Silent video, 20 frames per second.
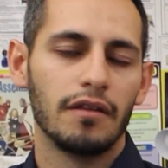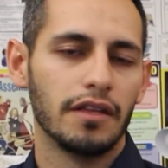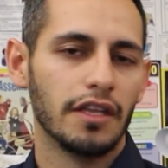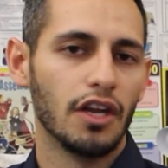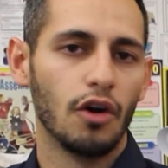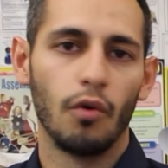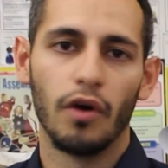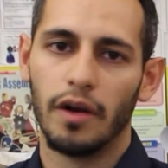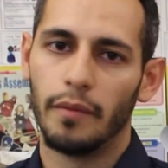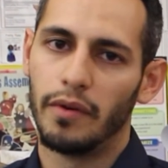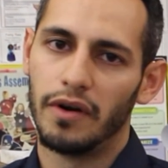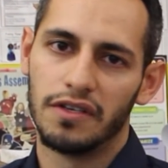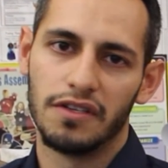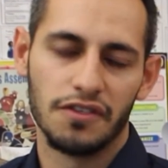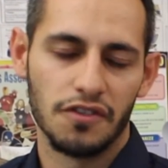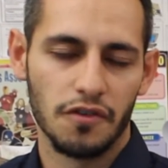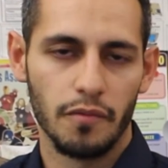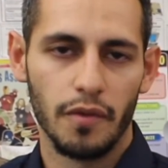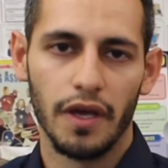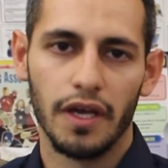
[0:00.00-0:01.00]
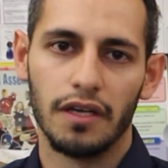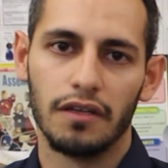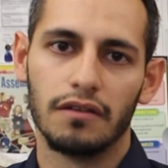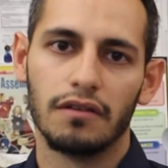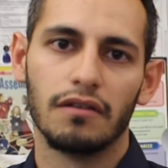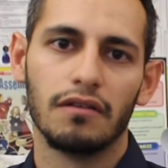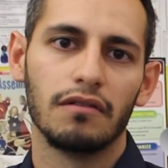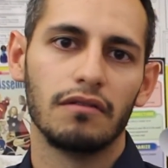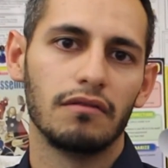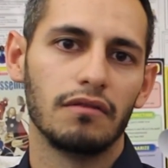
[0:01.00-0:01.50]
they don't want to participate.
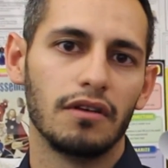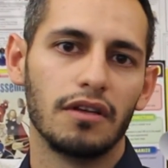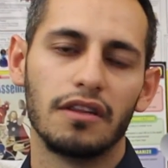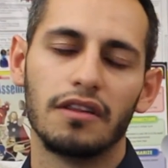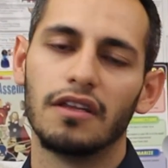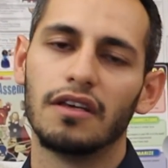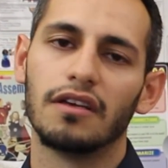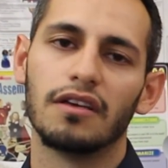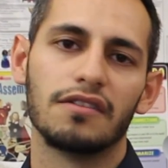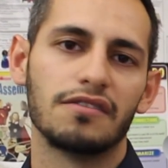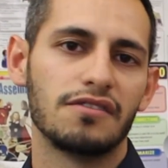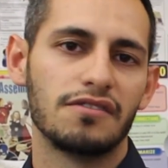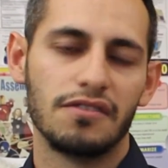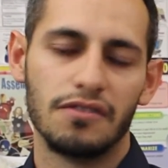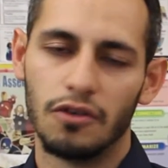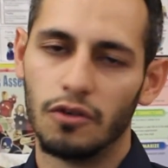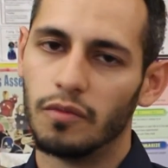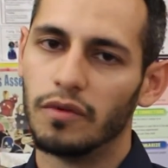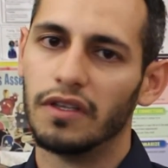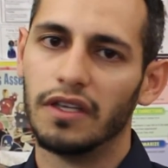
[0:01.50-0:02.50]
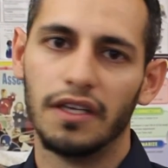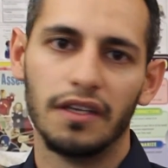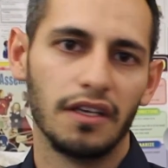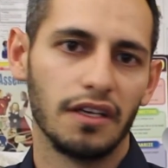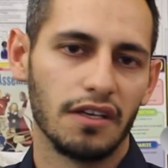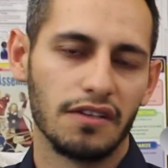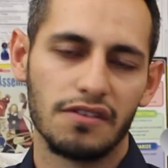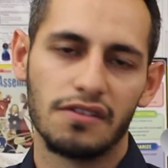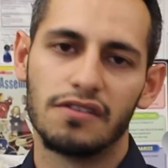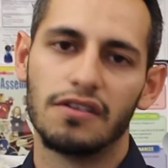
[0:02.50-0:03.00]
They think it's stupid, they
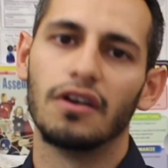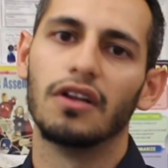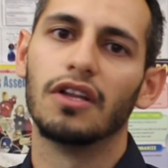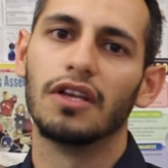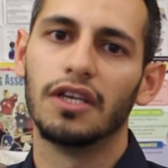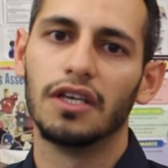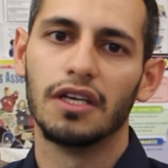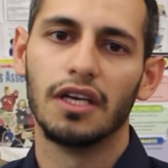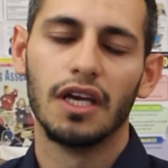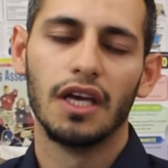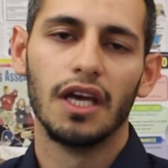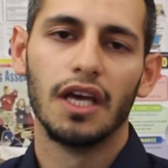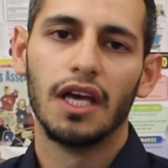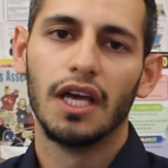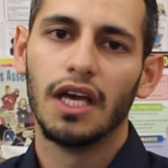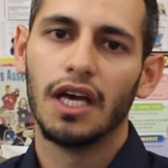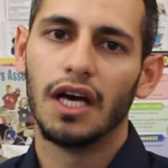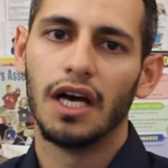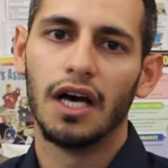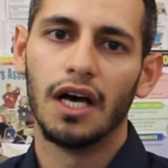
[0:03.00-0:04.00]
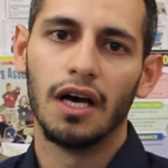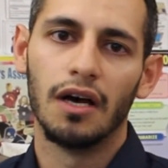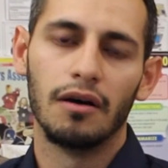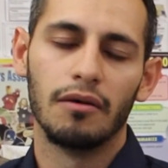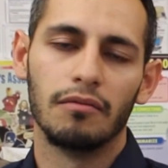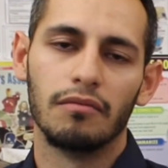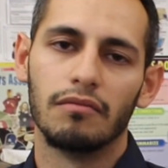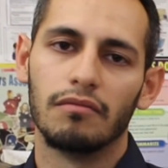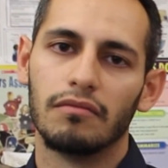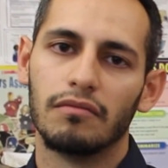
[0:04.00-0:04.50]
think it's silly,
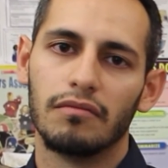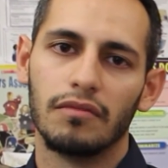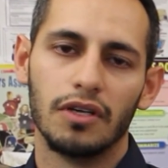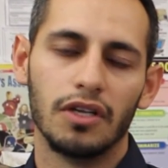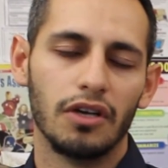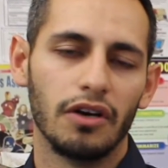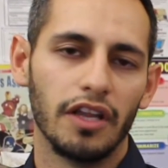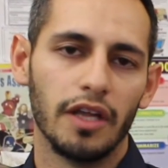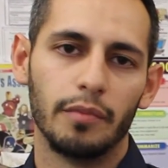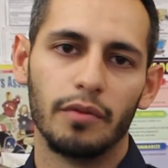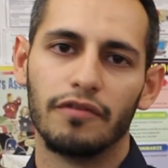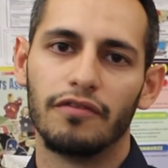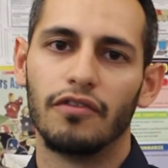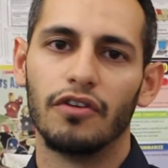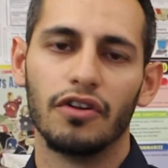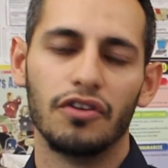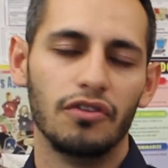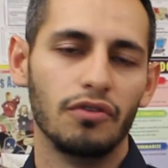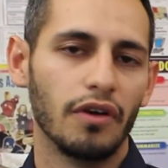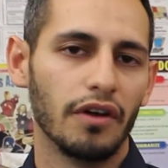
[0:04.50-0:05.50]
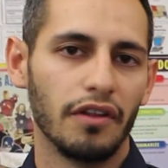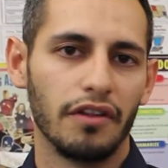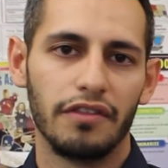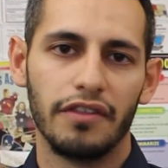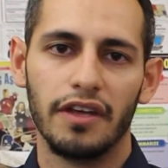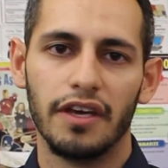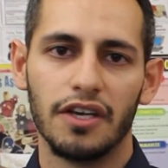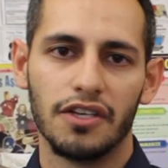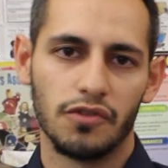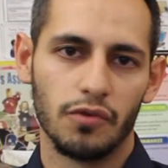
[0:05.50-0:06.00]
they prefer to do other
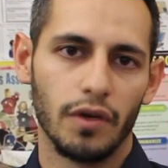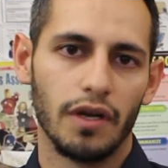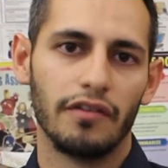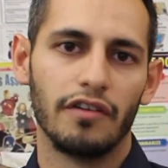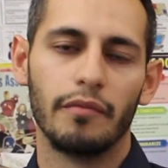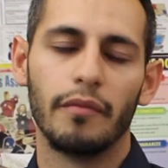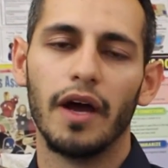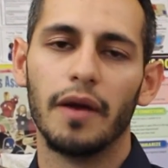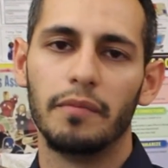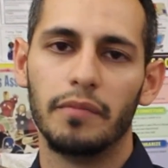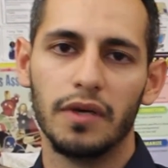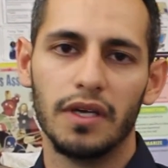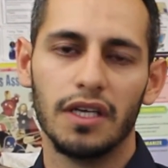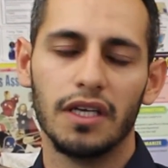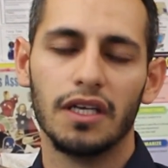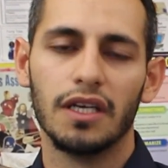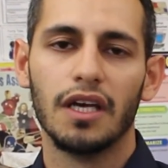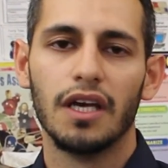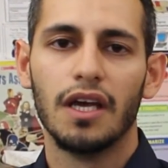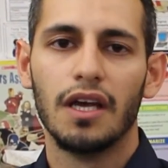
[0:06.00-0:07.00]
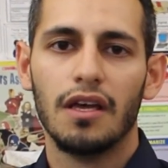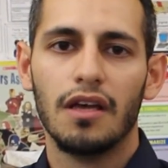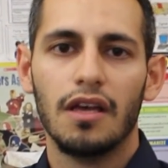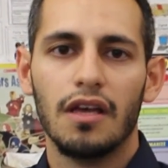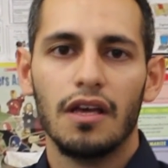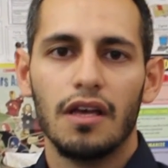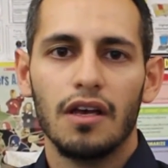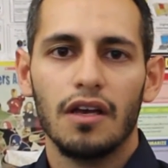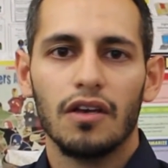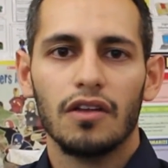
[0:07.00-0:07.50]
things or whatever it might be.
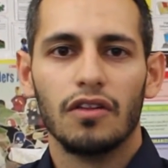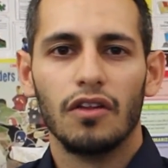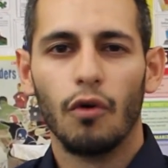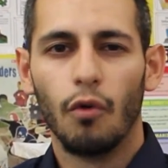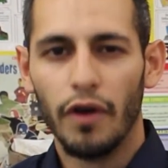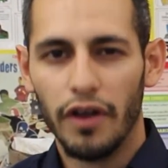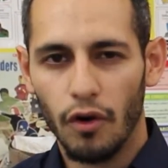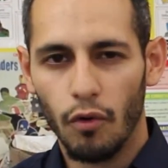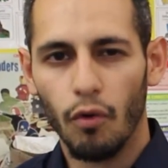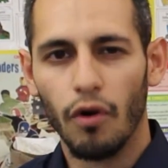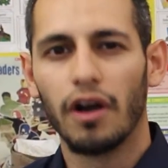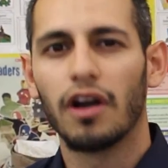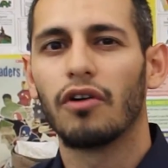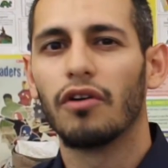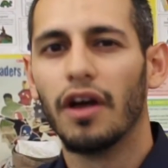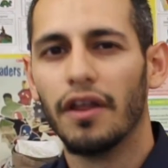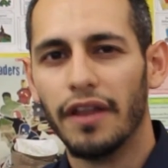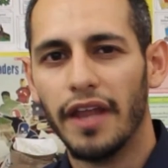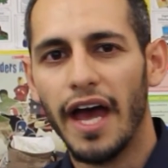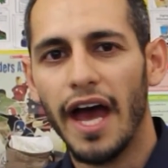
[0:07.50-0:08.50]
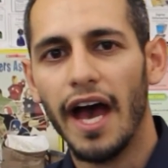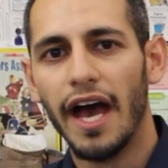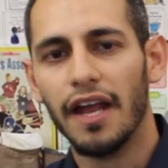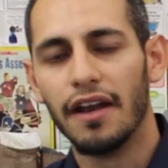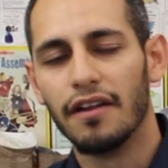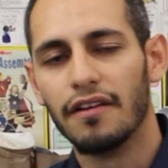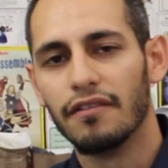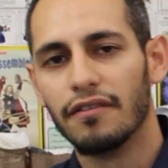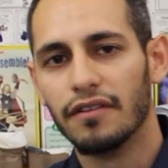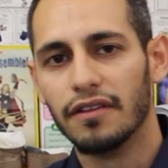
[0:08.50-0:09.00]
The way to work around
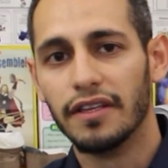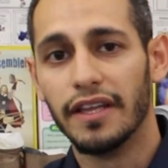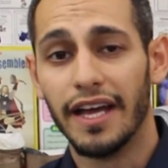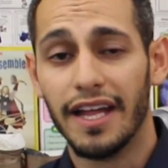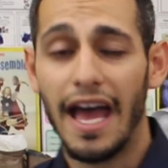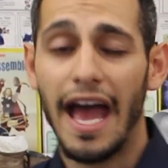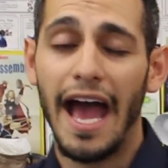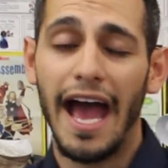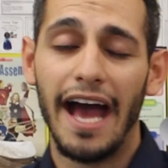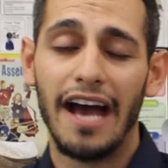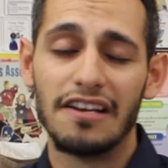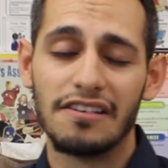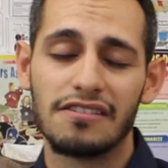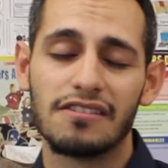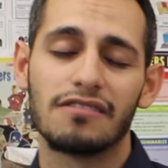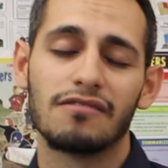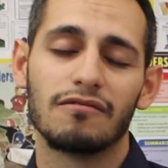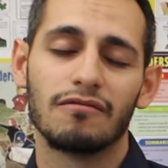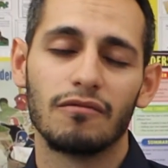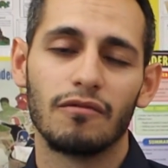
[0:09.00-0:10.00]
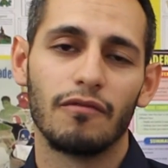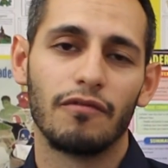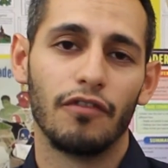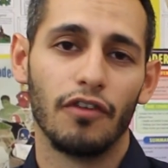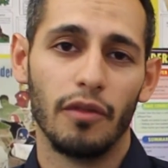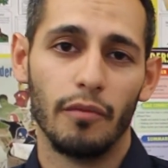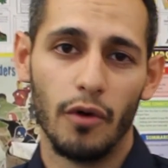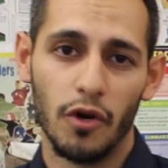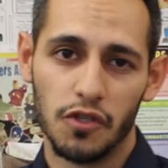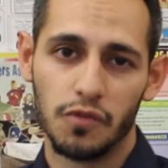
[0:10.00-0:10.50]
that has, for
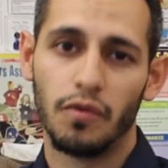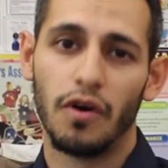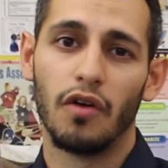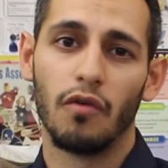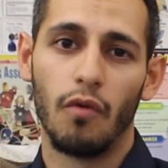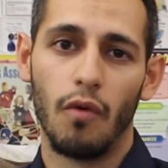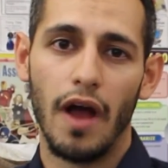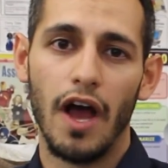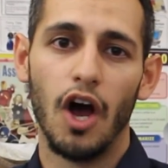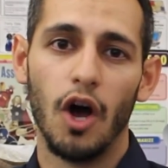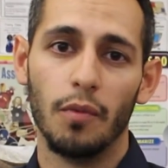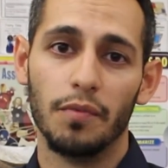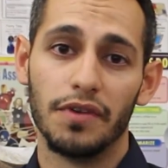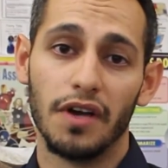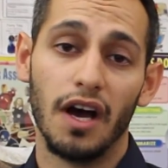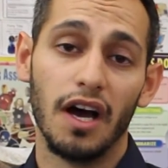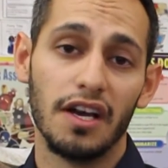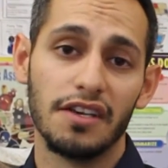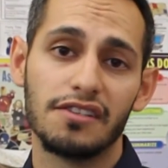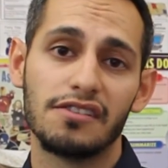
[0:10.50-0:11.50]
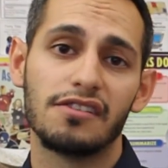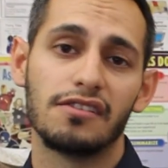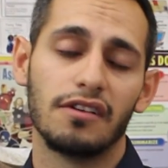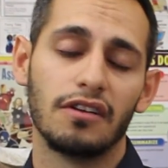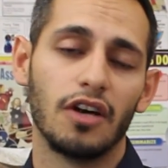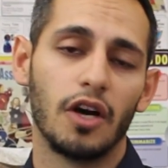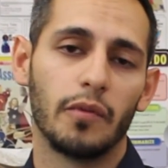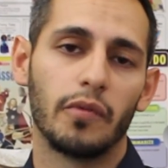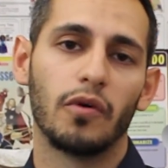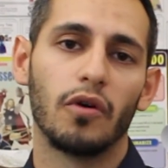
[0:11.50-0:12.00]
the most part, helped us
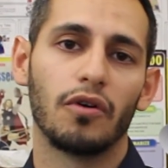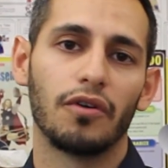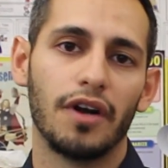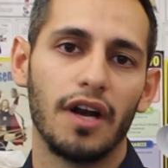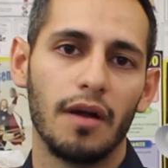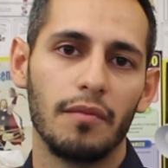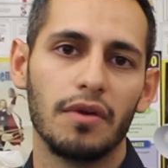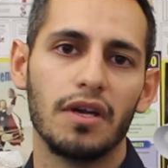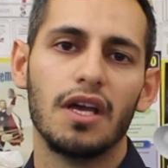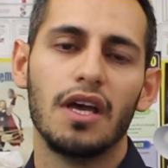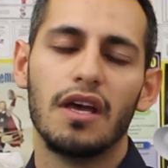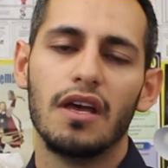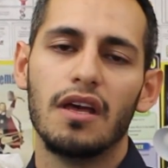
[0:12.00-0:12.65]
in our program